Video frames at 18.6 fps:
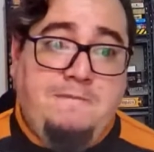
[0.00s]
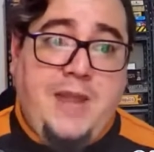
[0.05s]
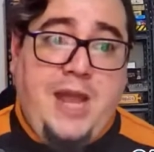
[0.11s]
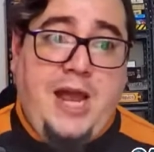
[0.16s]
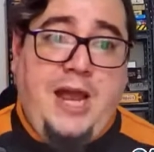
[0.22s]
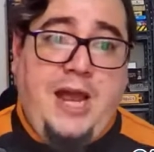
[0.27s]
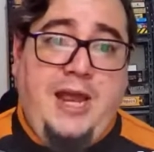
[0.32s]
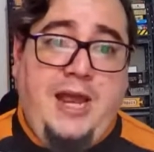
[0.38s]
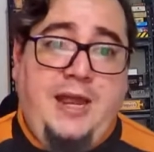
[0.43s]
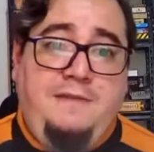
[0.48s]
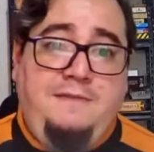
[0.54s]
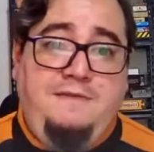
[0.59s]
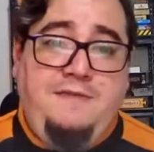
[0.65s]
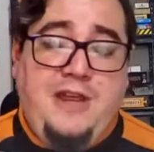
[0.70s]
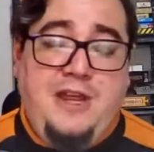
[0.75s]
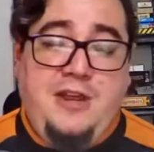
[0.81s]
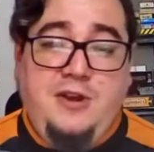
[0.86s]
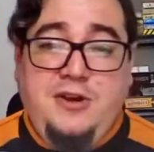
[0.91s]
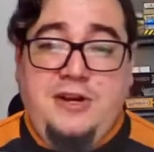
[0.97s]
I
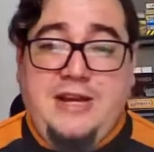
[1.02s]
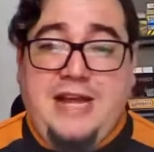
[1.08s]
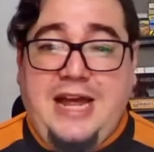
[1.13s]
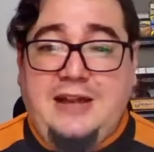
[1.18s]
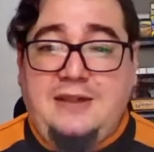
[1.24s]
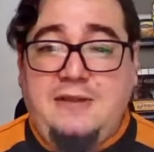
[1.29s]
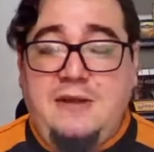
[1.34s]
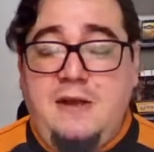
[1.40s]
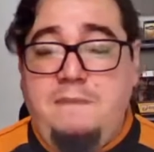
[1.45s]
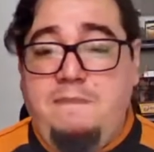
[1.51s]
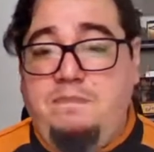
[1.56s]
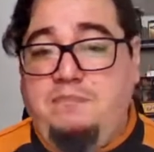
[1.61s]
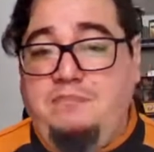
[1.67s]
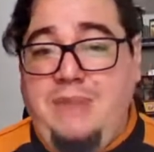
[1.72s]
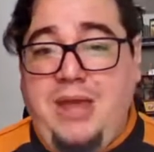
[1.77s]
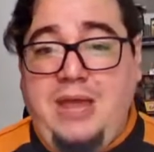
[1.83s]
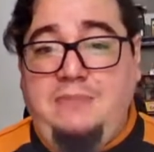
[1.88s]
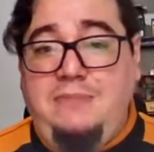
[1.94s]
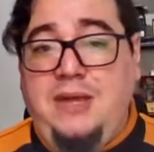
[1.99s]
figured that
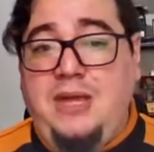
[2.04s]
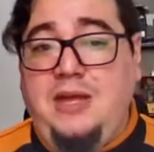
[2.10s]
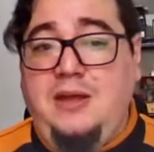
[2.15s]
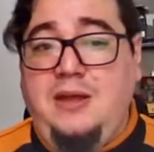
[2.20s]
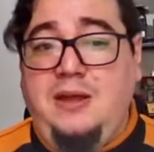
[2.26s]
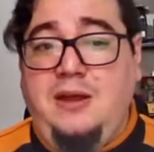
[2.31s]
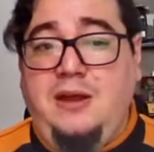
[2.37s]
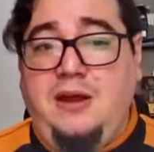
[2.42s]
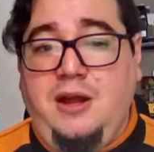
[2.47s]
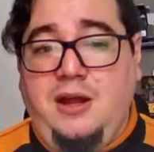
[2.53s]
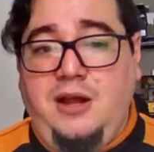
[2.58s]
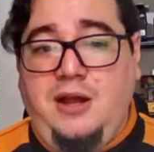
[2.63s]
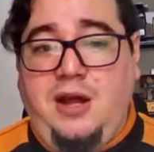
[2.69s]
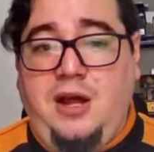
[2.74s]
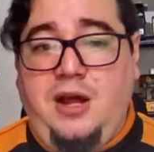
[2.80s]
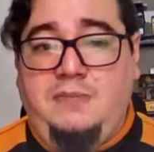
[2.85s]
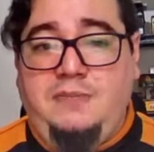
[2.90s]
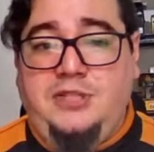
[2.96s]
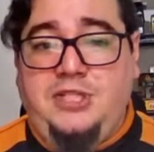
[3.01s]
maybe
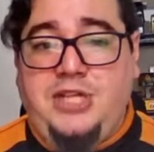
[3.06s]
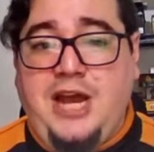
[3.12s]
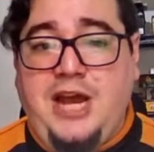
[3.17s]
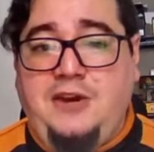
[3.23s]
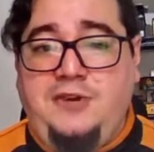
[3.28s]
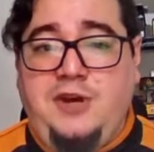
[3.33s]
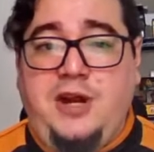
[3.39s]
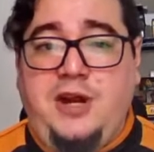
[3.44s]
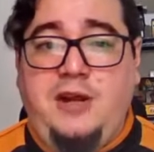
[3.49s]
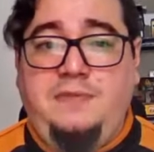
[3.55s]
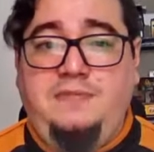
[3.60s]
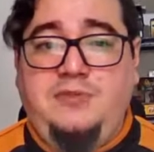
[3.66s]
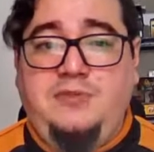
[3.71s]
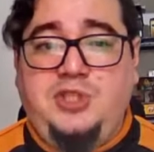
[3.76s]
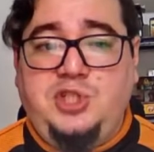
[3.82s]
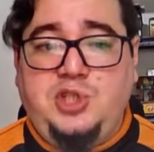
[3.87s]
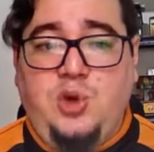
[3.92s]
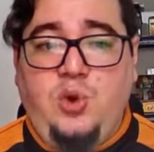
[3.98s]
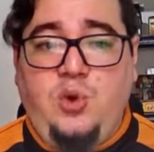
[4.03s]
Chandra,
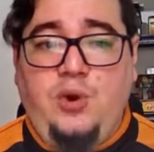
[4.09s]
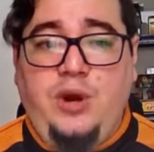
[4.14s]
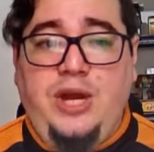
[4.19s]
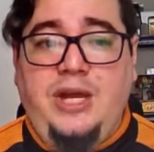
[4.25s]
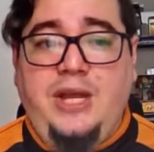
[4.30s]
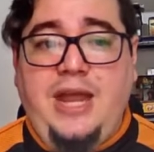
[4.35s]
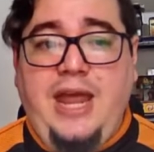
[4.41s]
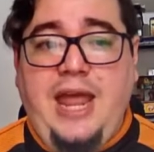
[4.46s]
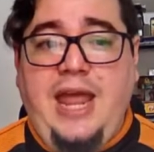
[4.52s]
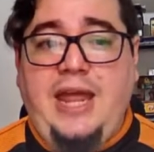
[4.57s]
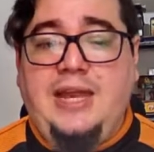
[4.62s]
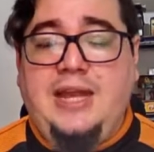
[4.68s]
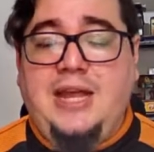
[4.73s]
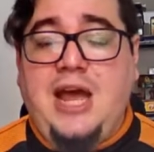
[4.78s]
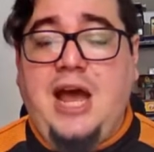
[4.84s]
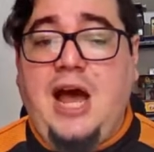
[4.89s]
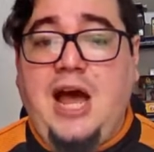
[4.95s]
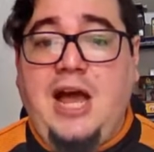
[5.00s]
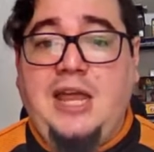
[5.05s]
Sorin, and
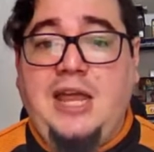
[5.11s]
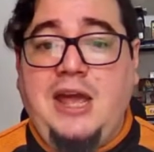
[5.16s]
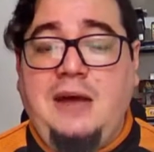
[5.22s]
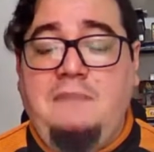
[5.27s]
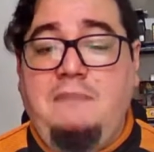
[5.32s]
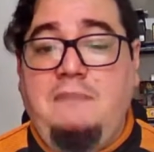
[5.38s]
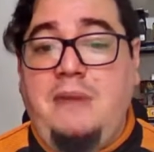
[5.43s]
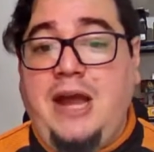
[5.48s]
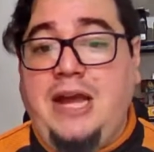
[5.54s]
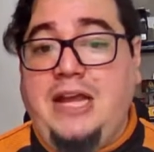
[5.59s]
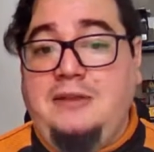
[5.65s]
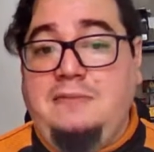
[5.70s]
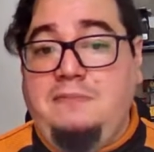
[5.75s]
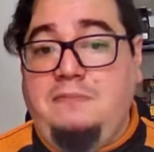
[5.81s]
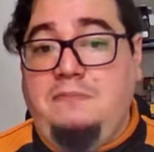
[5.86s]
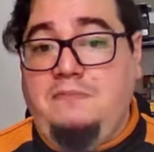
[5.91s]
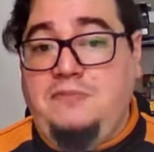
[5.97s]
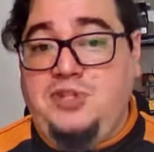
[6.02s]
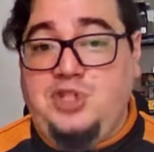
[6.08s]
Kaya might
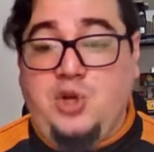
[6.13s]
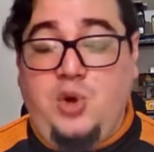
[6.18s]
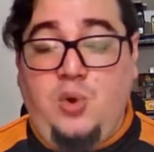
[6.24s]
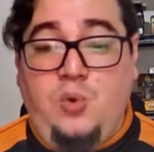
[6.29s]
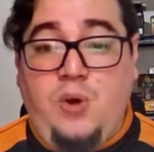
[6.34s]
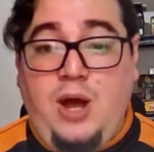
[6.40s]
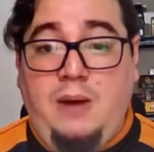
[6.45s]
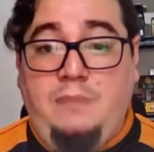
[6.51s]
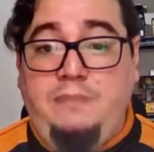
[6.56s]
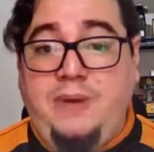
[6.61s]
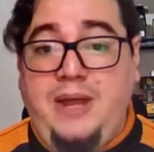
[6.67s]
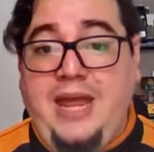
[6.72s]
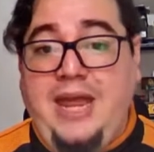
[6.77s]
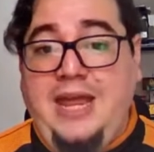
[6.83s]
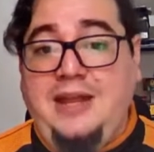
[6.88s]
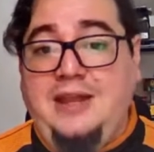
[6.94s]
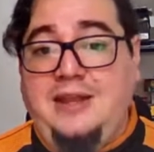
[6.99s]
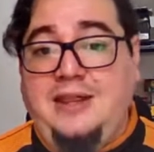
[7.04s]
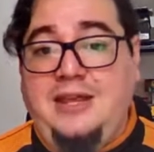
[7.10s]
show up
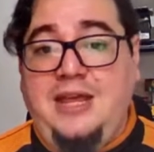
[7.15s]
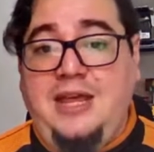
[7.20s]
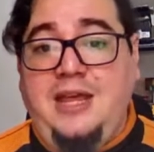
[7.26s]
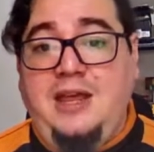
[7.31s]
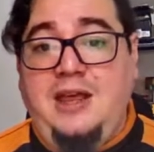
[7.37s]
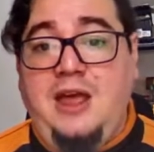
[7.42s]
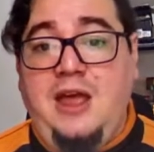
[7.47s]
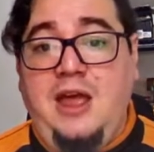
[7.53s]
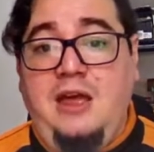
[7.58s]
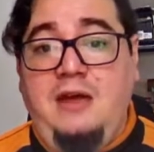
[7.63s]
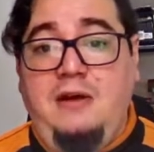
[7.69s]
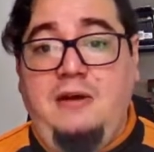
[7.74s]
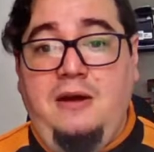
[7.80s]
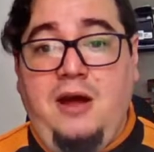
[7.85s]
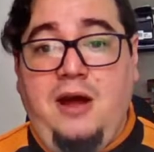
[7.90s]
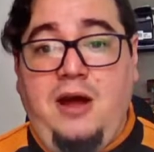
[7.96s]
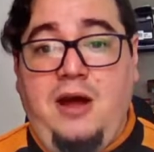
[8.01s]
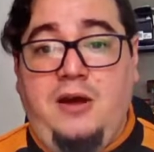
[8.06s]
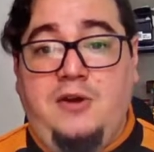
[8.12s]
in the
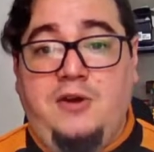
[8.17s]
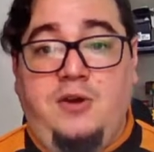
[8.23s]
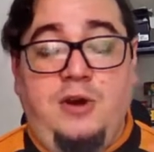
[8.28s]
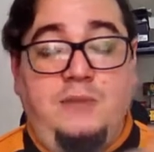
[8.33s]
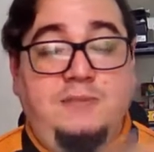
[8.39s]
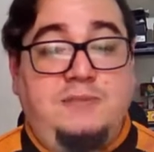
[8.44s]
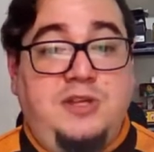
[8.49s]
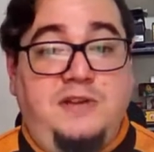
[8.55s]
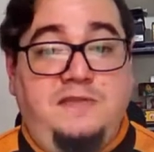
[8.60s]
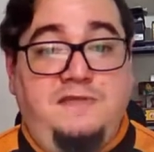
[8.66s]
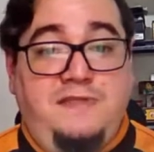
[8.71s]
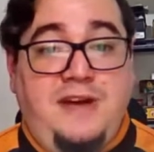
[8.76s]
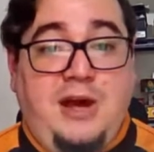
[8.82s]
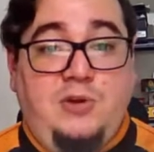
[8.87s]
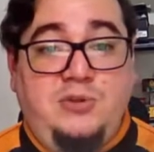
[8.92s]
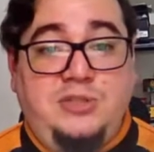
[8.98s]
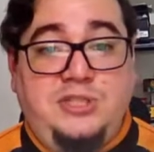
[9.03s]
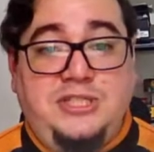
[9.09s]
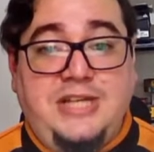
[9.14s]
Crimson
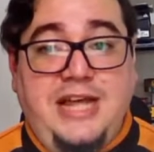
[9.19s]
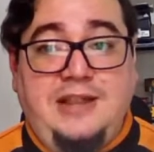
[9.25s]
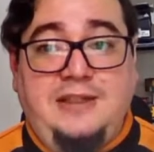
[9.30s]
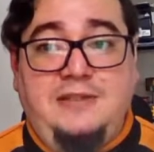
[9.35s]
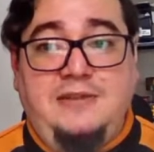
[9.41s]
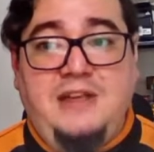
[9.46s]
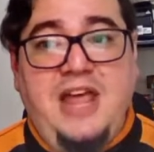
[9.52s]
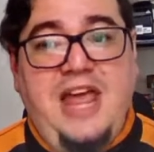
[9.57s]
Vow set.